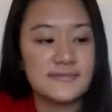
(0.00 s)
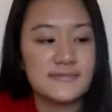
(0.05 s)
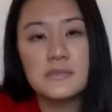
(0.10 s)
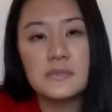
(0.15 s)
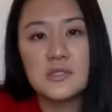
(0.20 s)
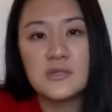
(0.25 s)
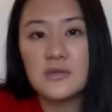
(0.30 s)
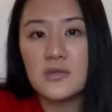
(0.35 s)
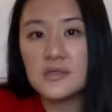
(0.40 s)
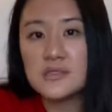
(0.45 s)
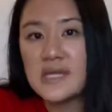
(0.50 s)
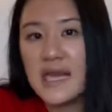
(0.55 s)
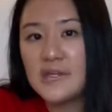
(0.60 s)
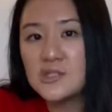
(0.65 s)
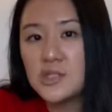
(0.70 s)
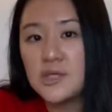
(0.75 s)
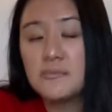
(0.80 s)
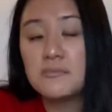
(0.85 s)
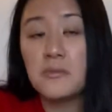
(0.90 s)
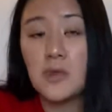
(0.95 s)
So there's
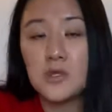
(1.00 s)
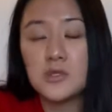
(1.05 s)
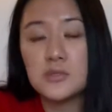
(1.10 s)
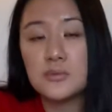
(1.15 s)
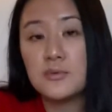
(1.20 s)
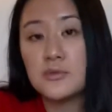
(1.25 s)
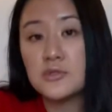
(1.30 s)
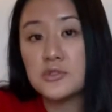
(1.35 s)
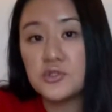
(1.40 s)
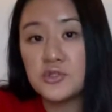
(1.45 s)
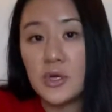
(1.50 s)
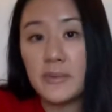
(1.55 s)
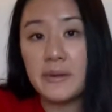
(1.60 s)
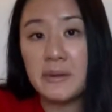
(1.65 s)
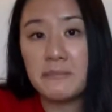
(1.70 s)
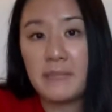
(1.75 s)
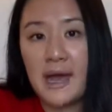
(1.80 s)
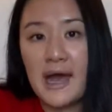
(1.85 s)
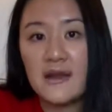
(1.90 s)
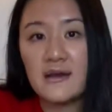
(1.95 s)
actually multiple
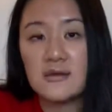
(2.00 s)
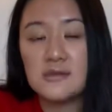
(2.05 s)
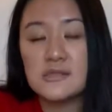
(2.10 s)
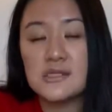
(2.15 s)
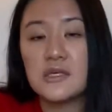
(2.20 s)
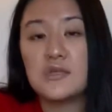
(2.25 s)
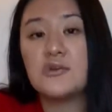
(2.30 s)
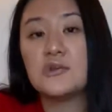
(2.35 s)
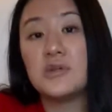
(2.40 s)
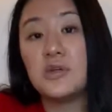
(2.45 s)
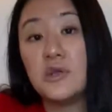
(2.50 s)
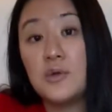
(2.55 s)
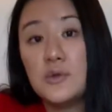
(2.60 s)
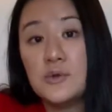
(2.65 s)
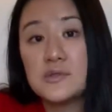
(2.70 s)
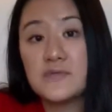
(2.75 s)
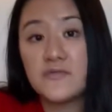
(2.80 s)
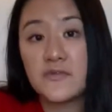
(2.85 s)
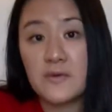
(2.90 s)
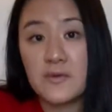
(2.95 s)
strumming patterns that you could
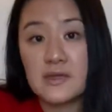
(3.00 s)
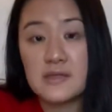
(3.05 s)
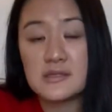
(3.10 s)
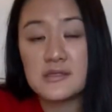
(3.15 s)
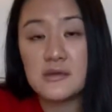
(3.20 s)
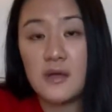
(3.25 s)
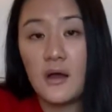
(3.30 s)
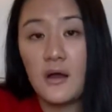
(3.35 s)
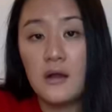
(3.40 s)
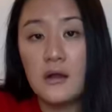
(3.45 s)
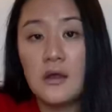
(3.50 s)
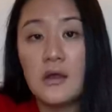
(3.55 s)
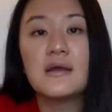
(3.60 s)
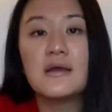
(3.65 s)
use for this song.